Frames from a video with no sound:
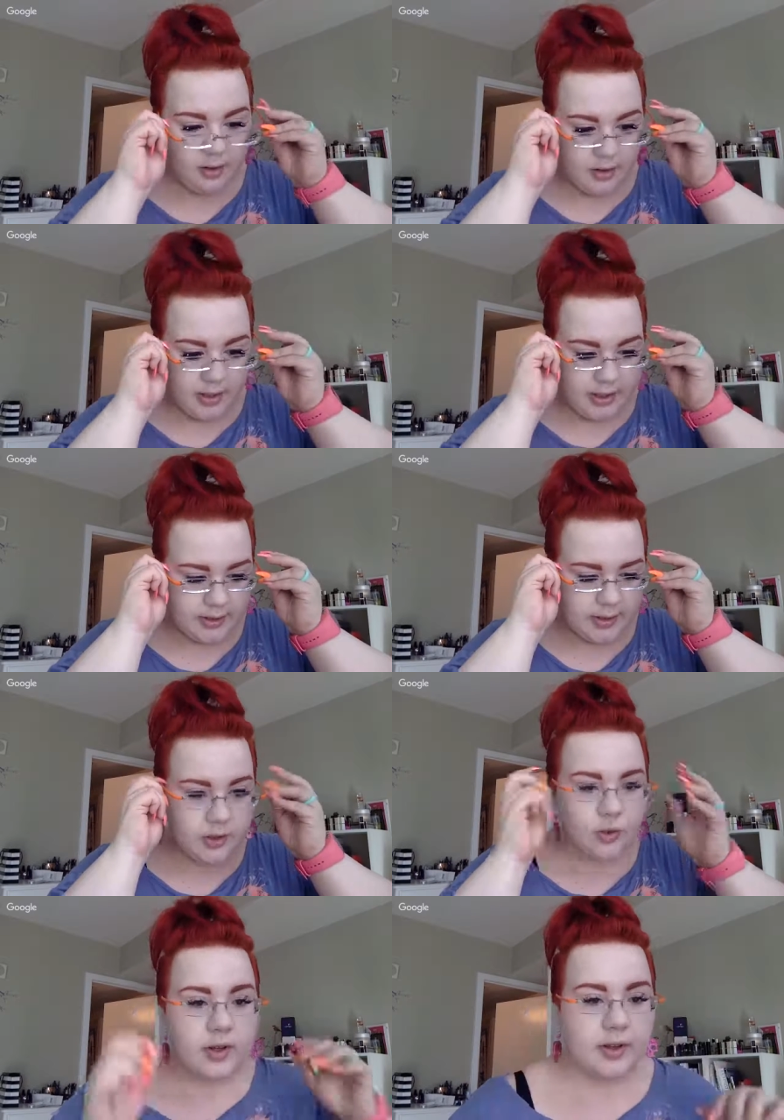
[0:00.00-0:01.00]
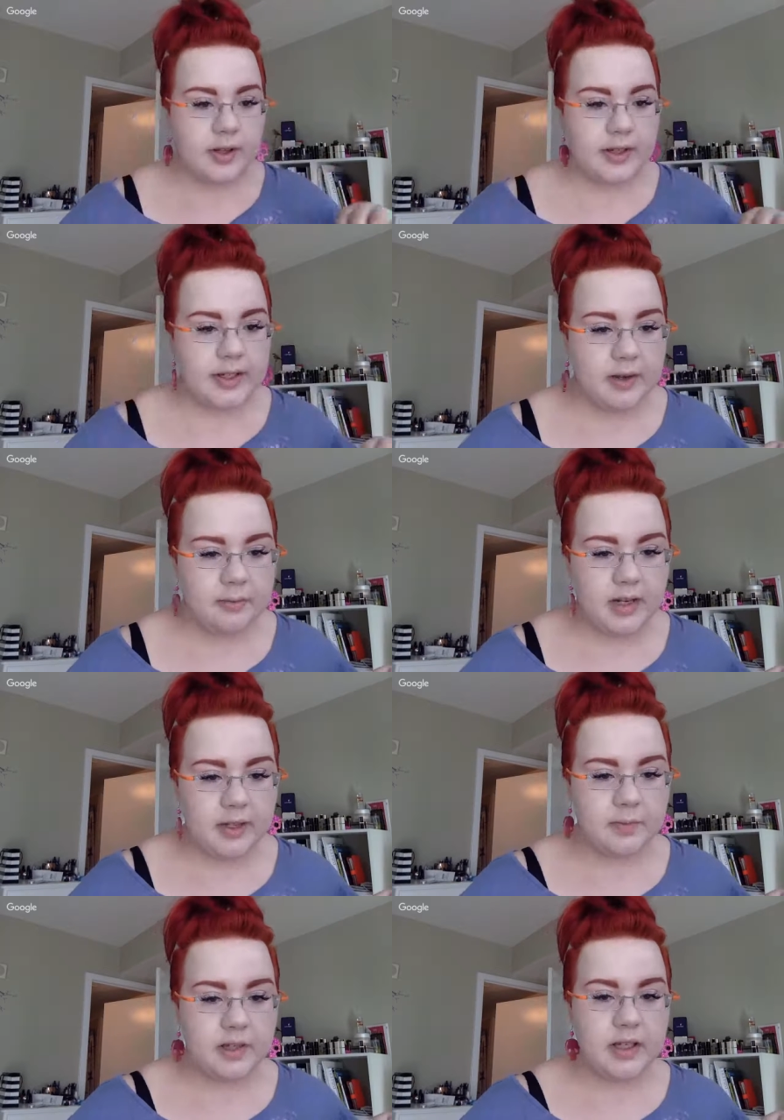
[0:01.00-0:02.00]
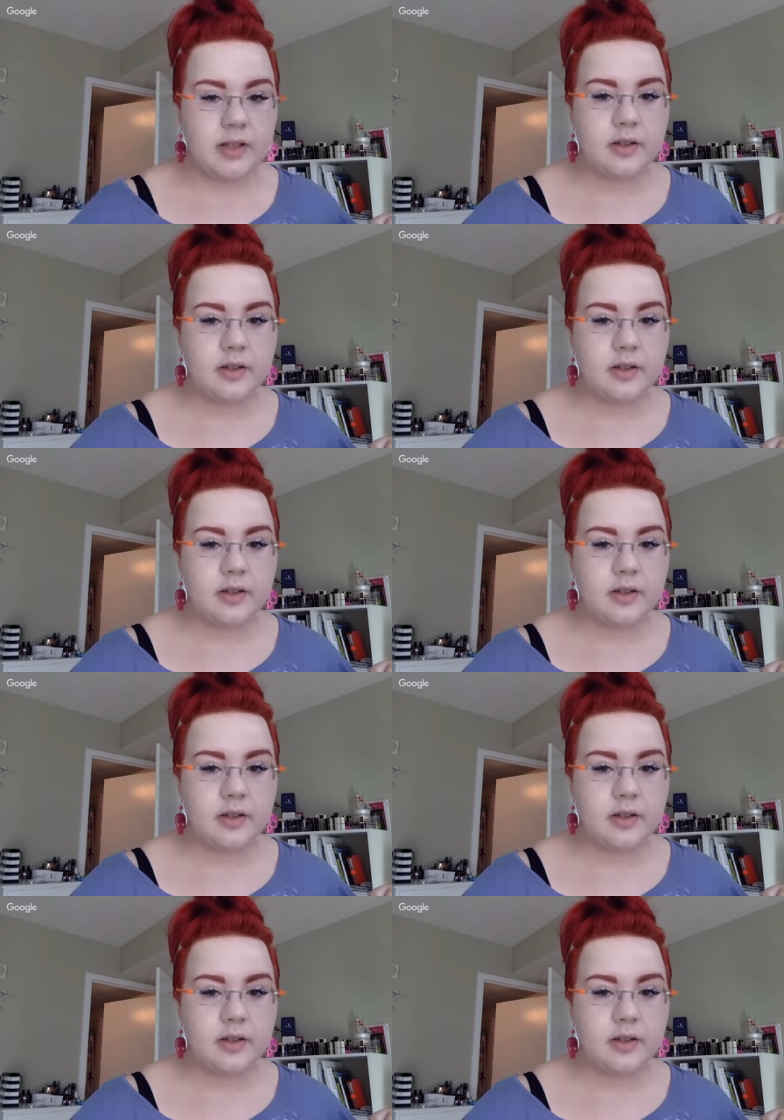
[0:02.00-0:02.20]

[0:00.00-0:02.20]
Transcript: as annoying as that might be.